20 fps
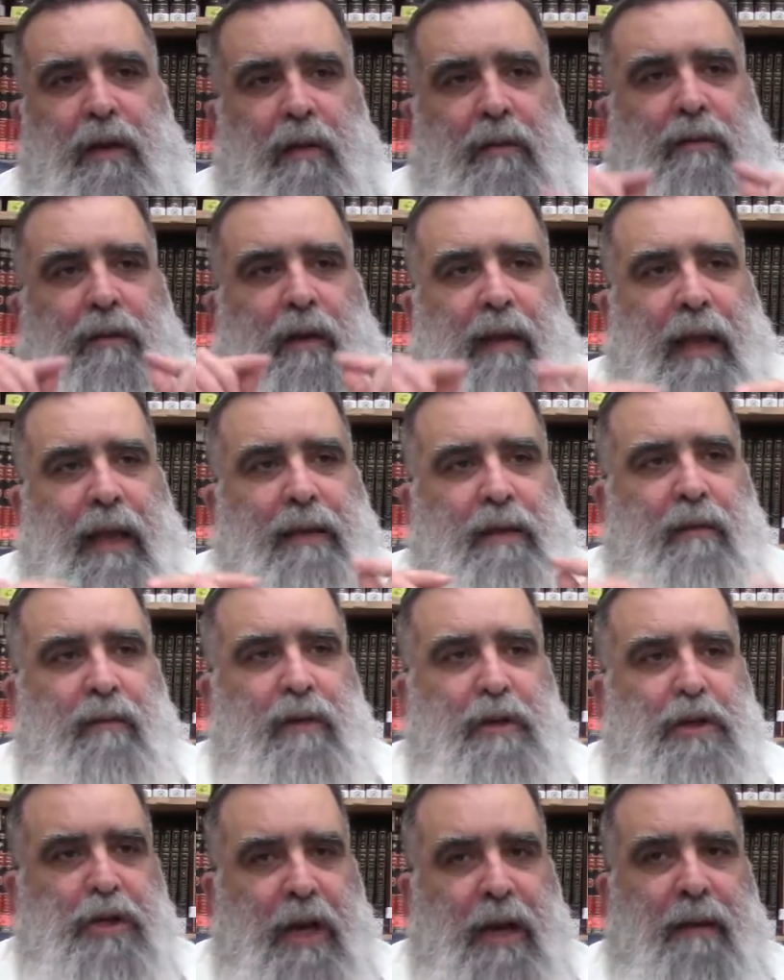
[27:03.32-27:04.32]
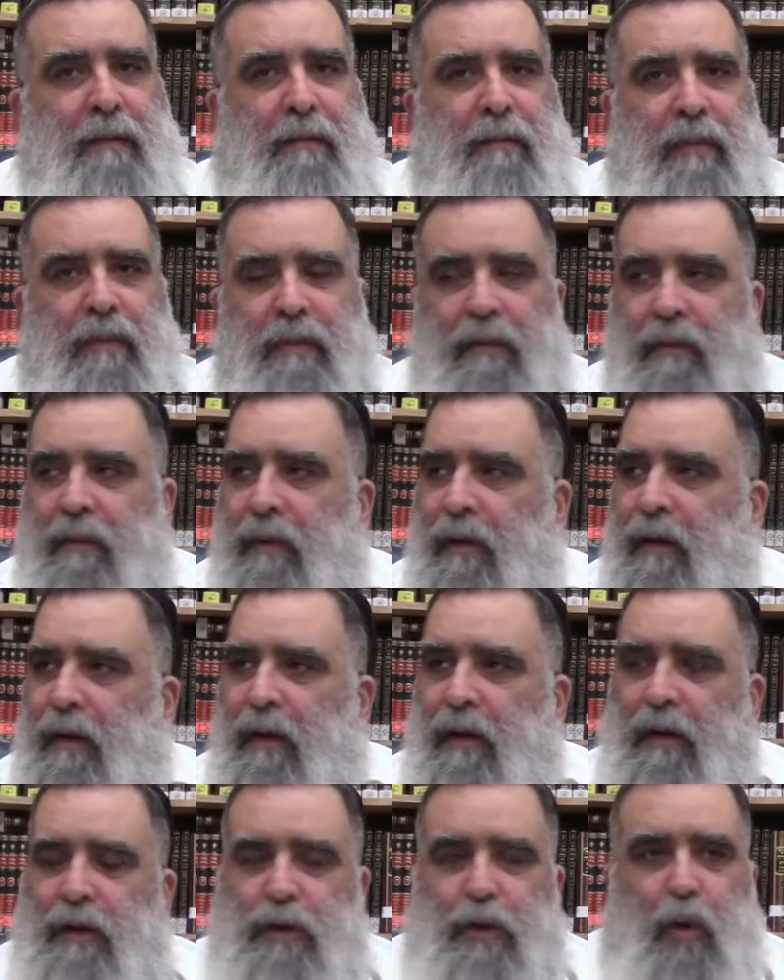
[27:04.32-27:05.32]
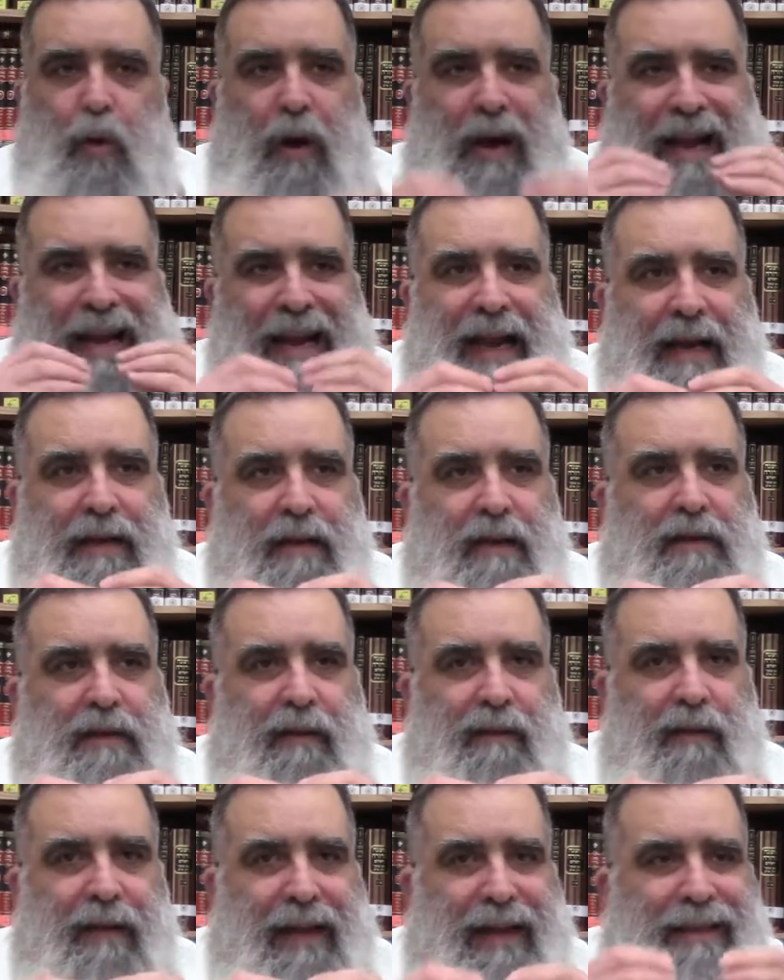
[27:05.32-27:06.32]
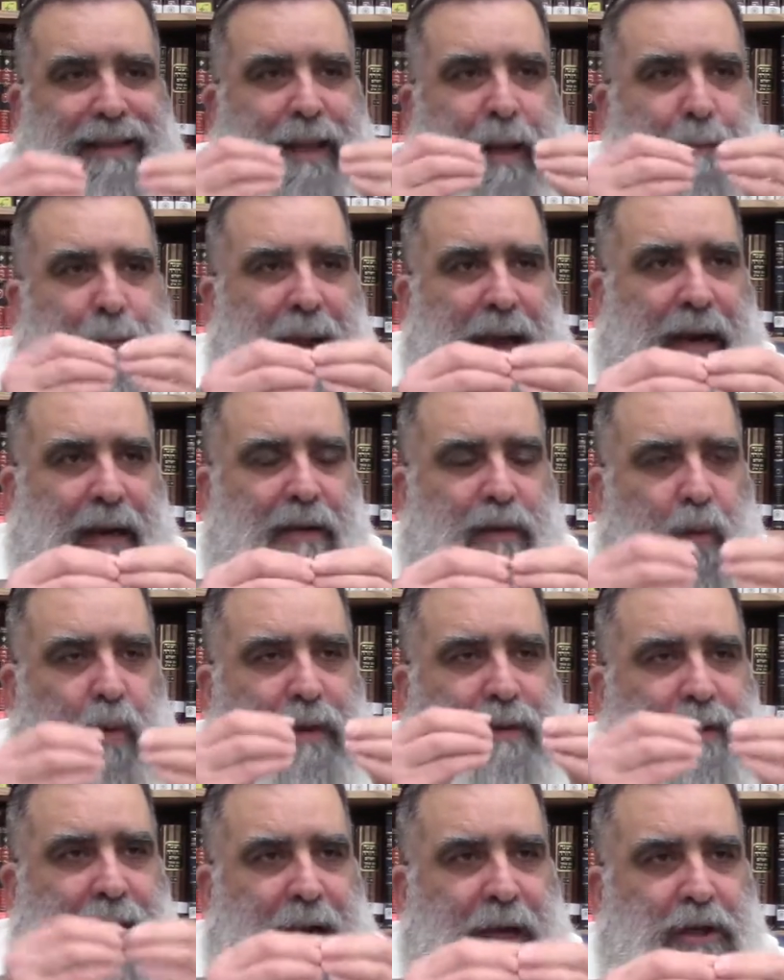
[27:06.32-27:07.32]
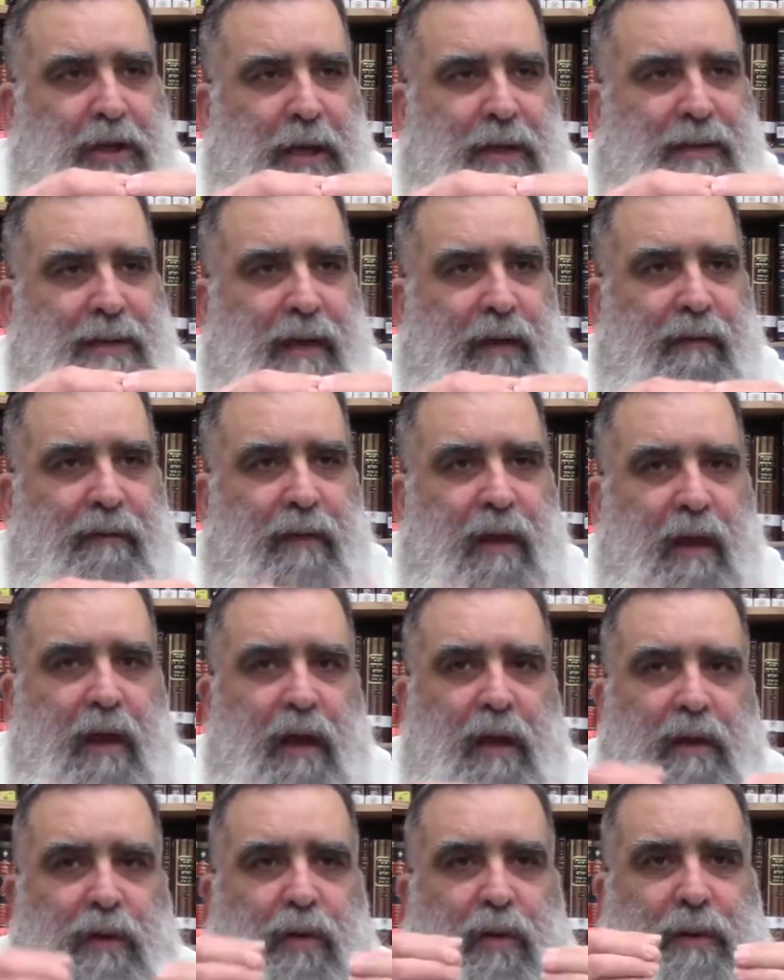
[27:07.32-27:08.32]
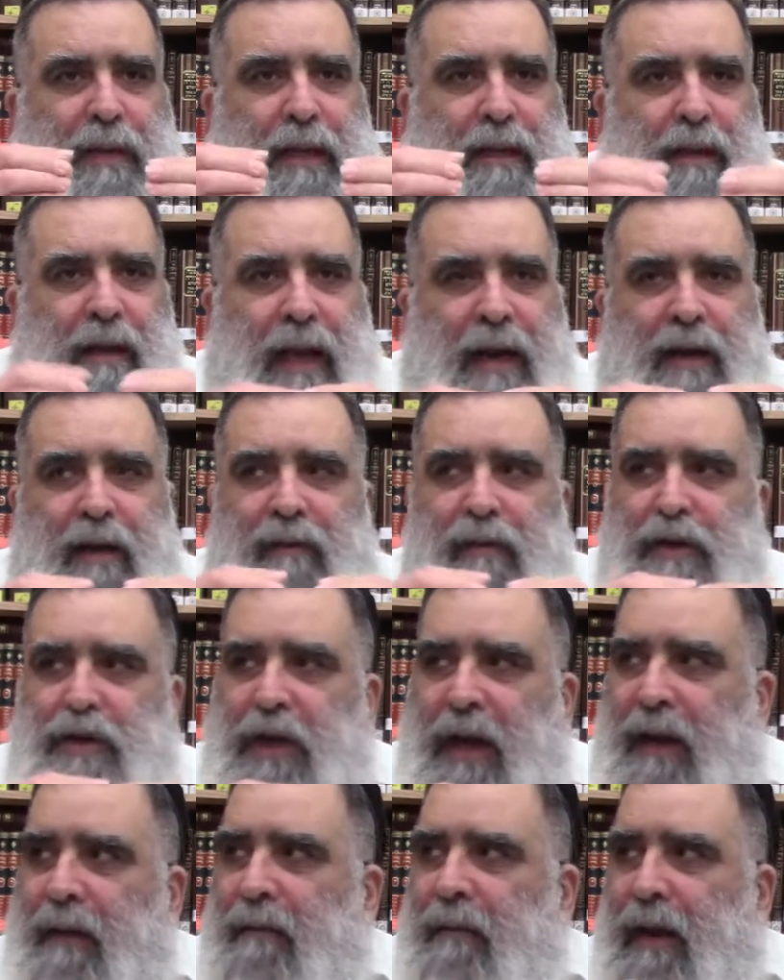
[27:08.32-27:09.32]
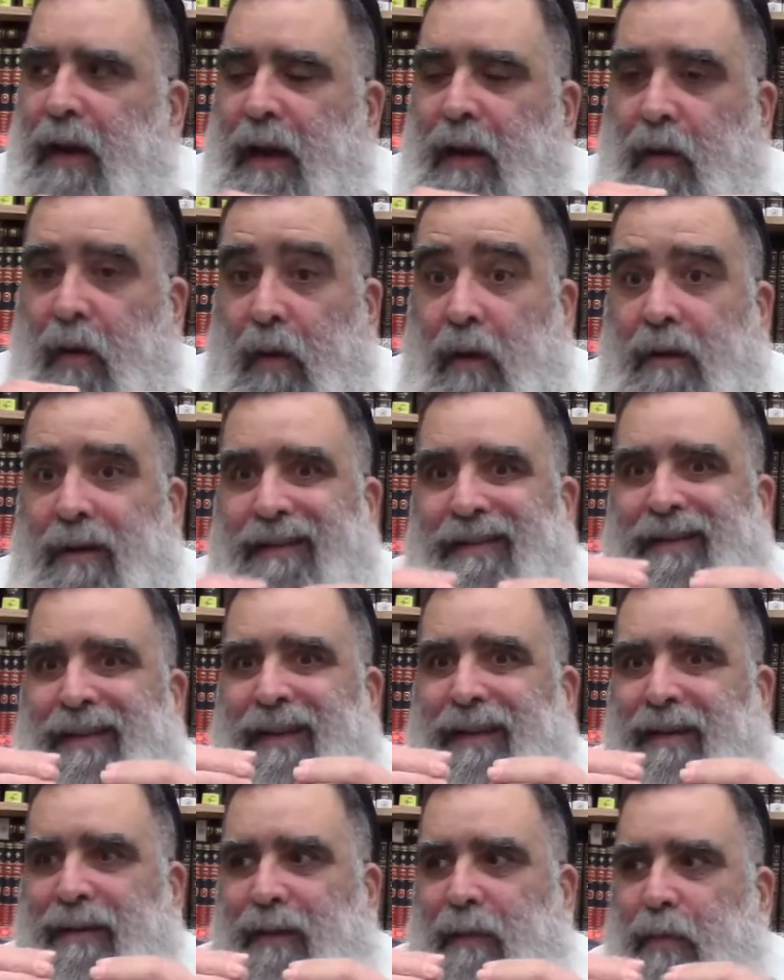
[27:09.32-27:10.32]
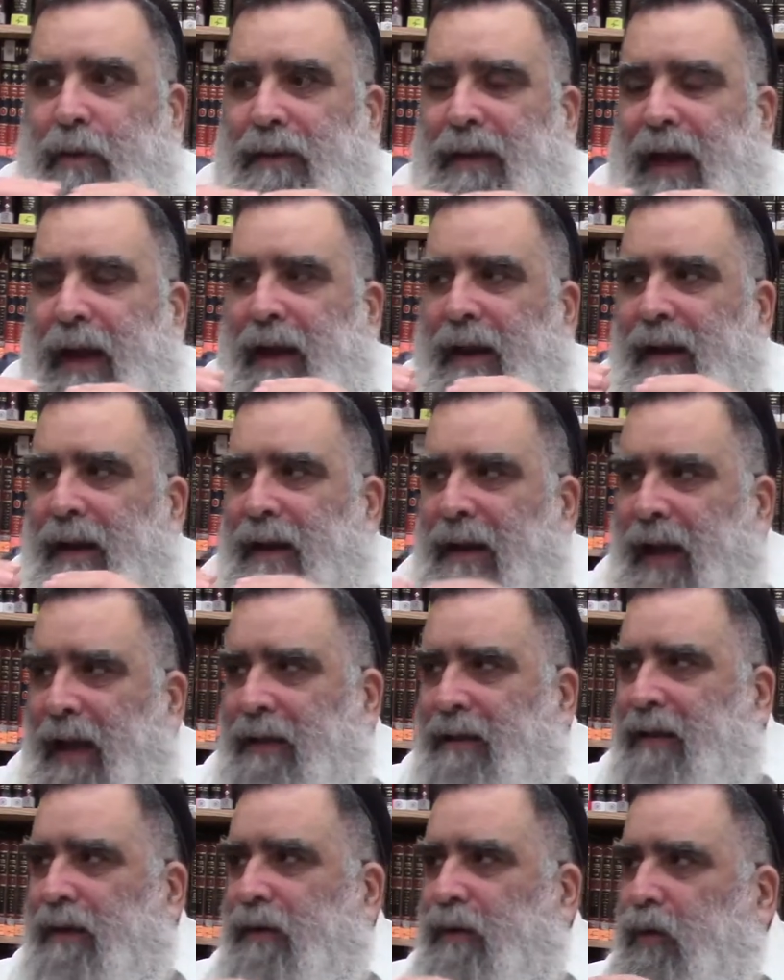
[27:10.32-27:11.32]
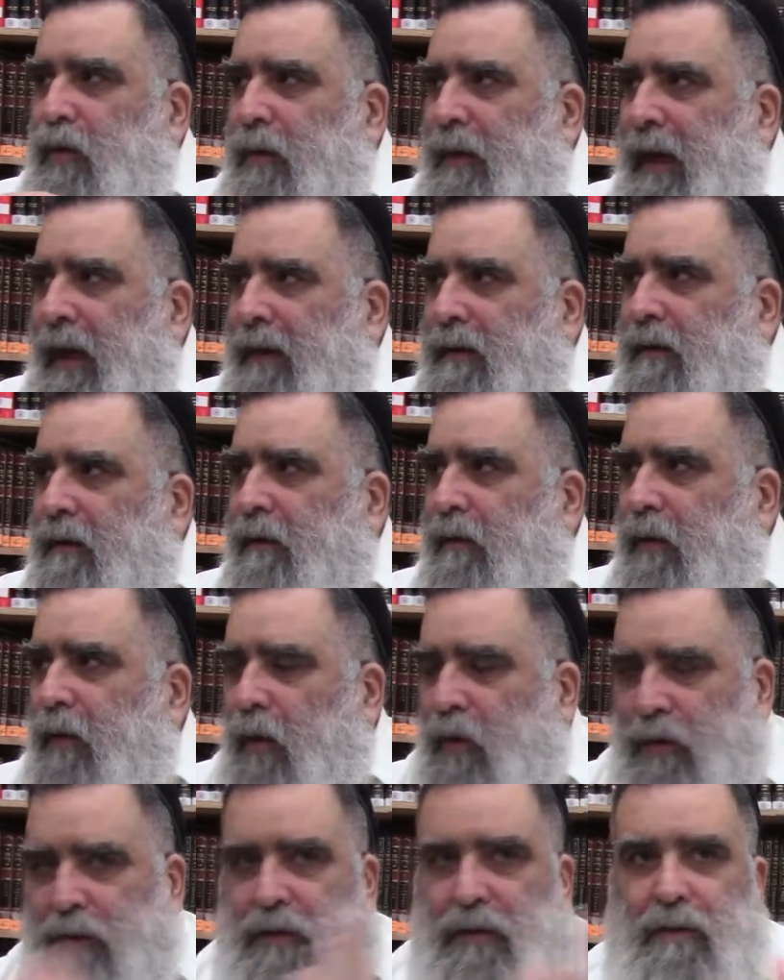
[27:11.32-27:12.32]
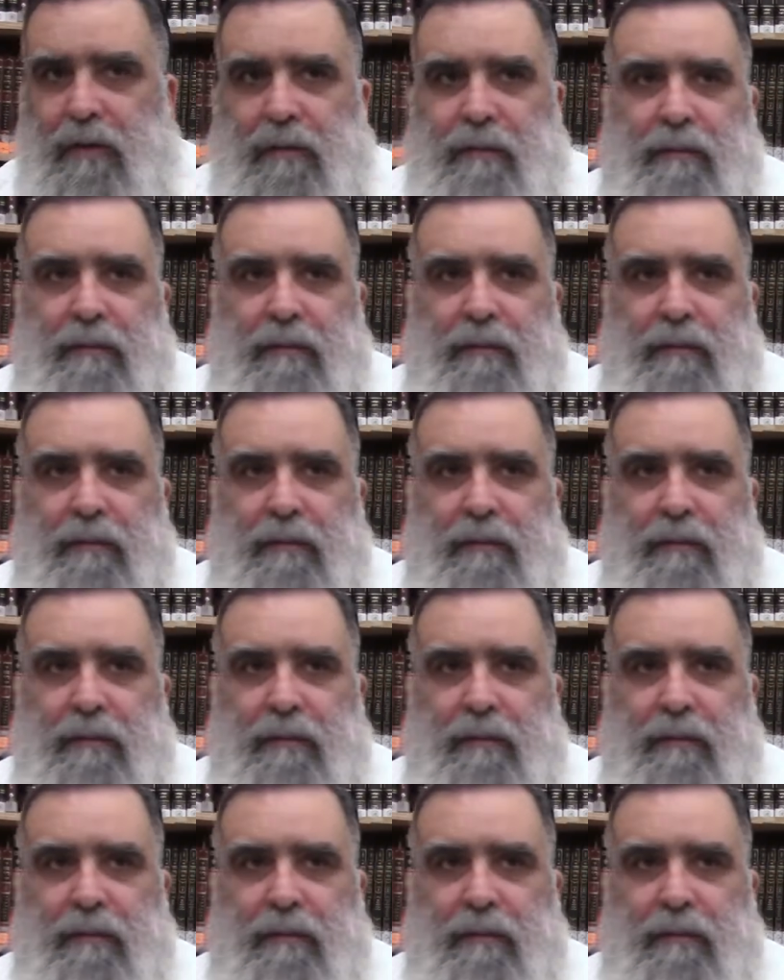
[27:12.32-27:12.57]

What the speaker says: on the light of Hashem to connect ourselves, lead the back, to attach ourselves to that light of Hashem in order, Rabotai, not to get lost.